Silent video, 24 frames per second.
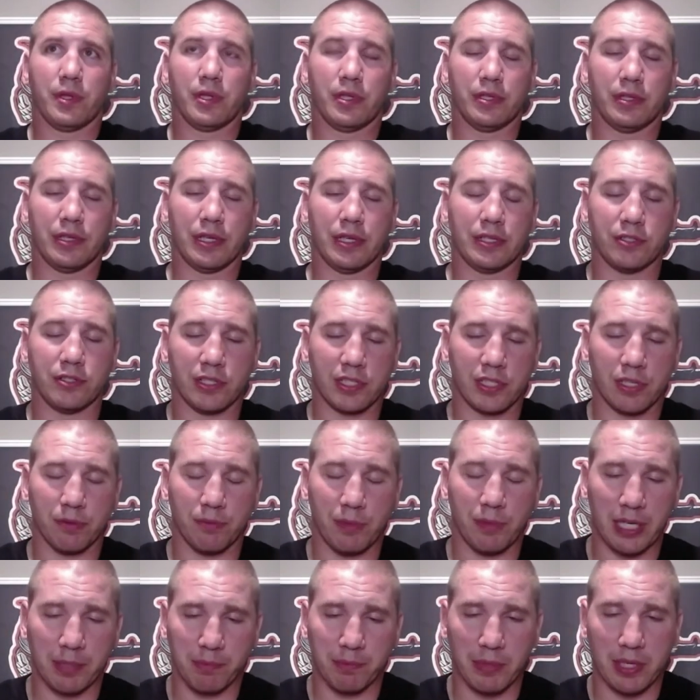that's just to
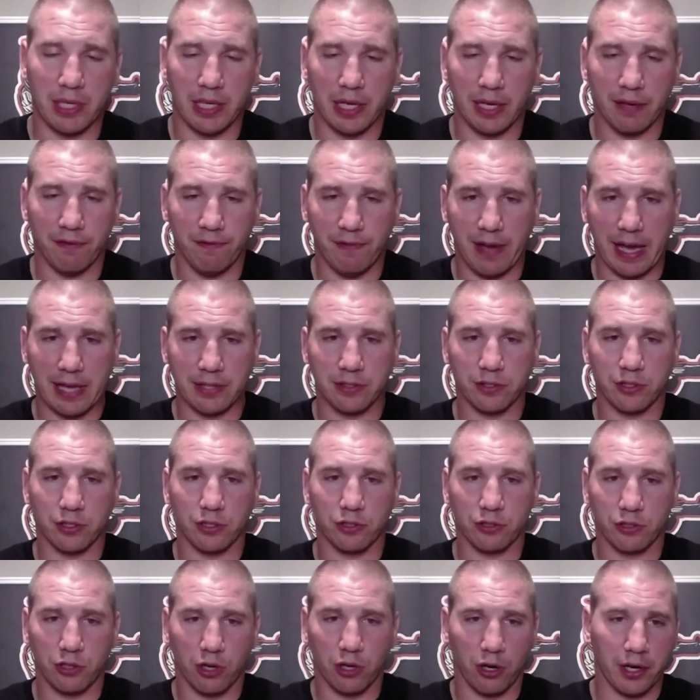make me a faster
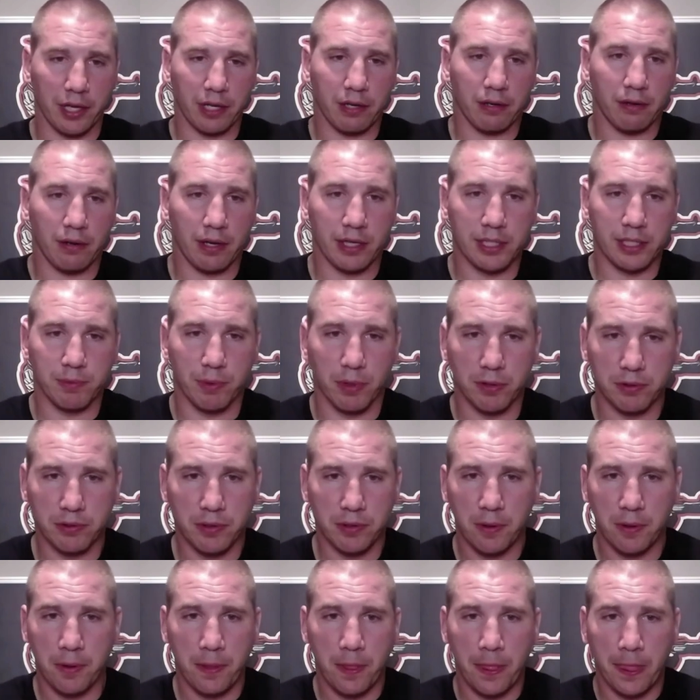target, I suppose.
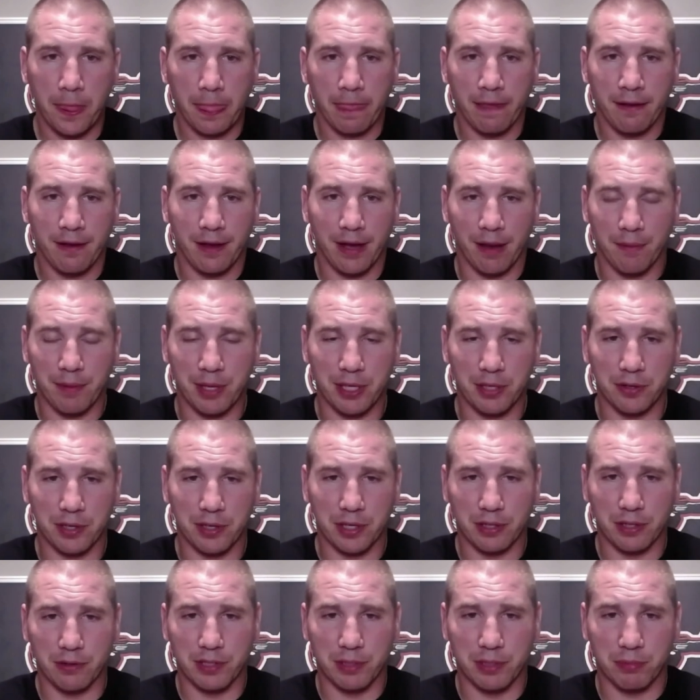I mean, you
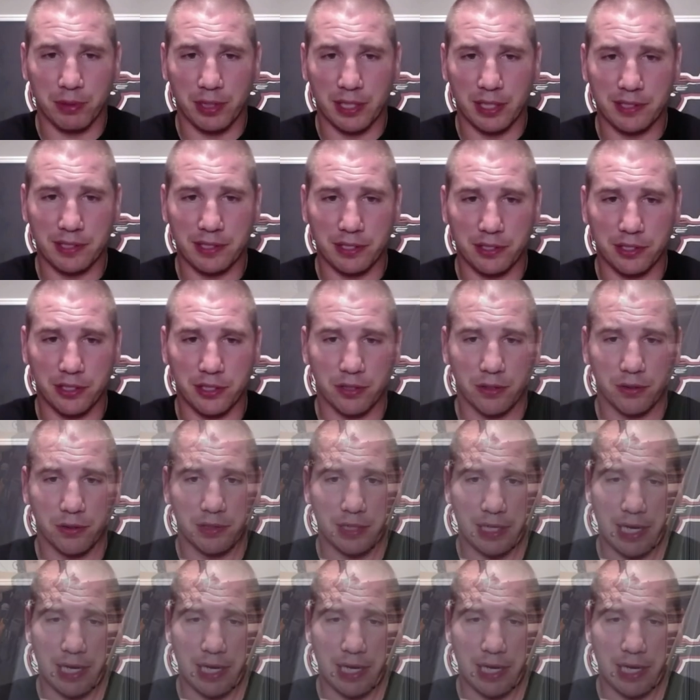can use a ballistic shield to